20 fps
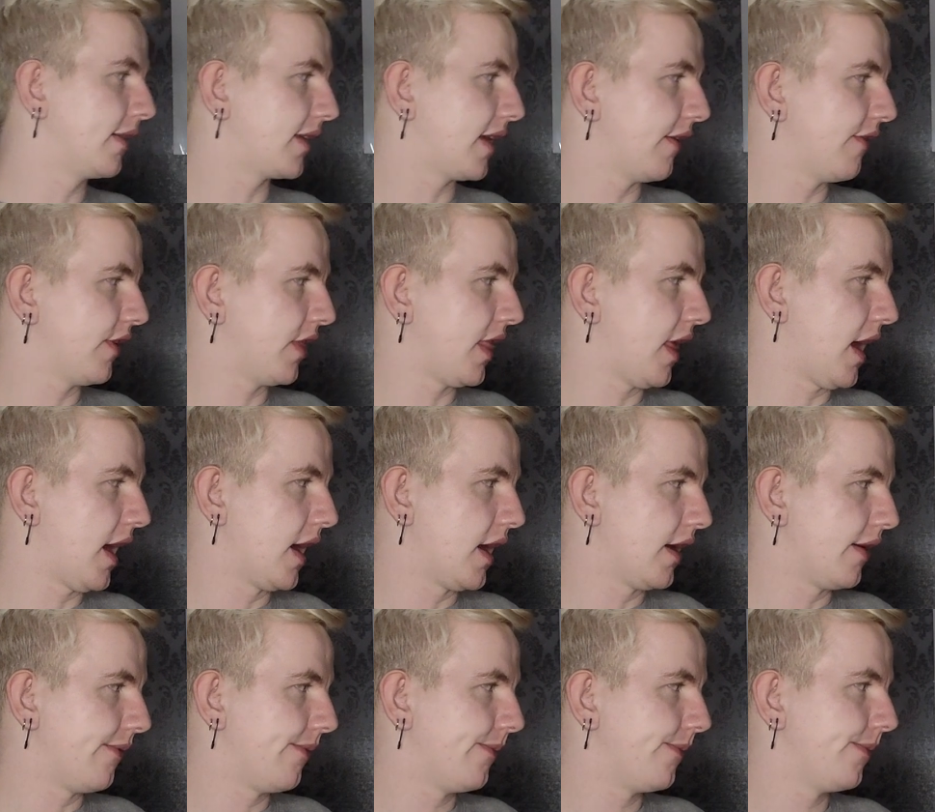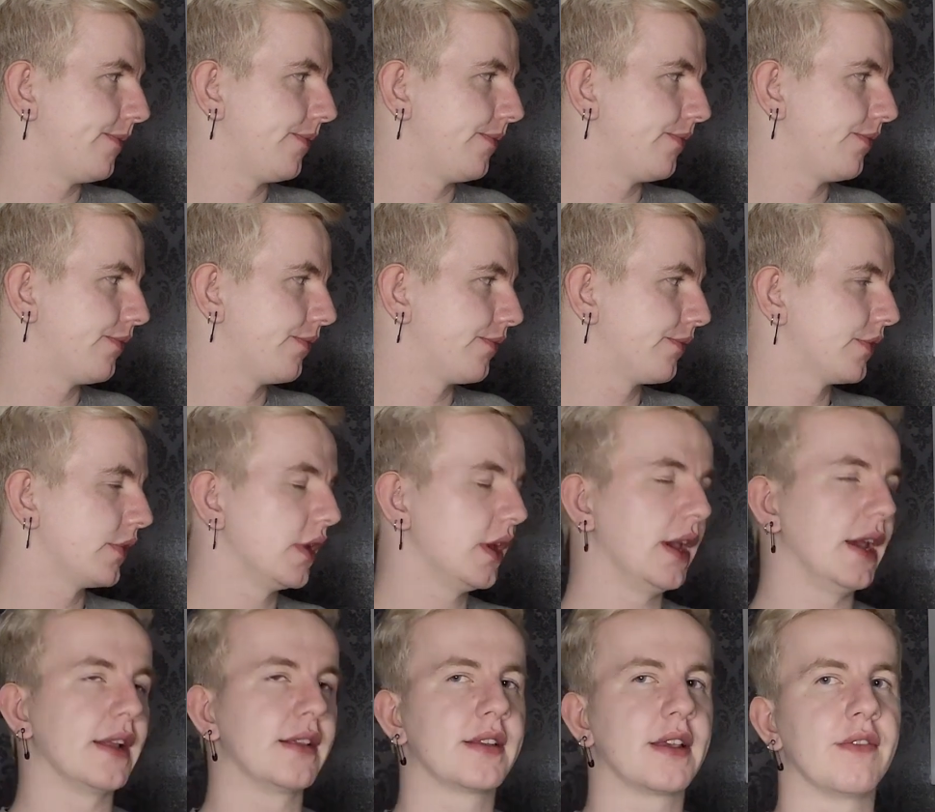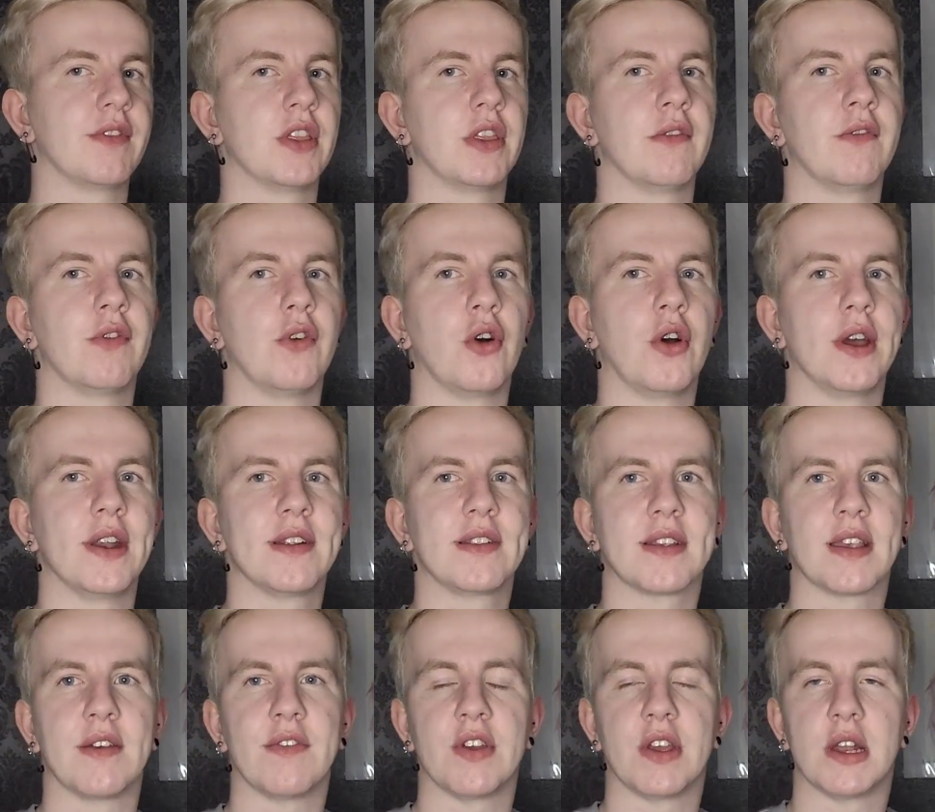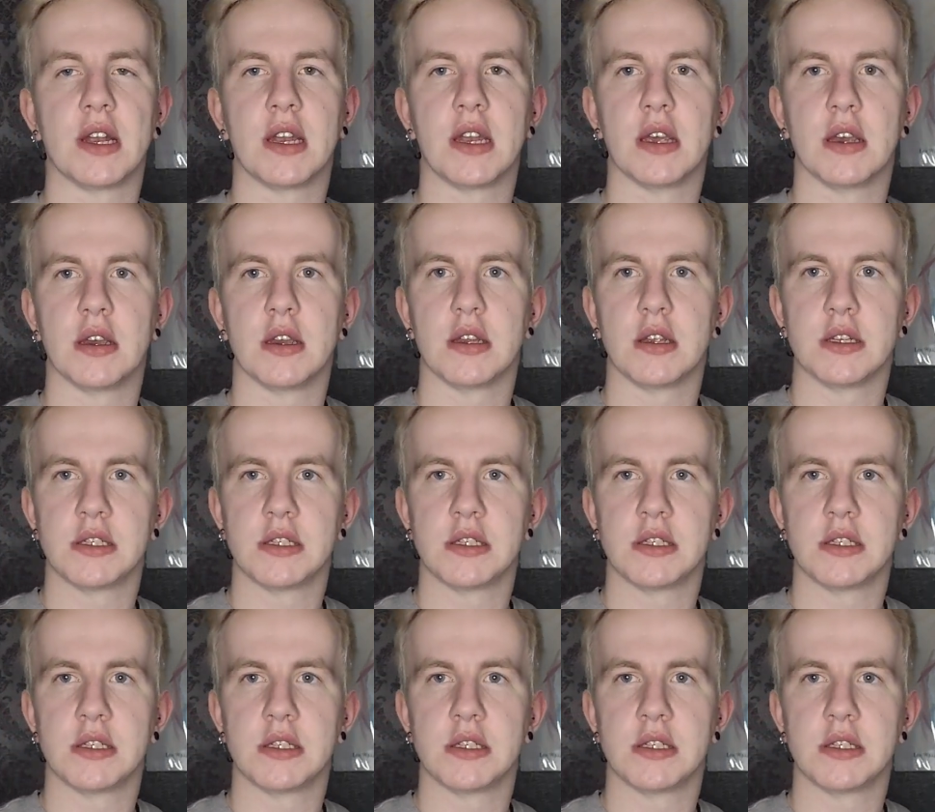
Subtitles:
It's given that. It's given The Void, it's given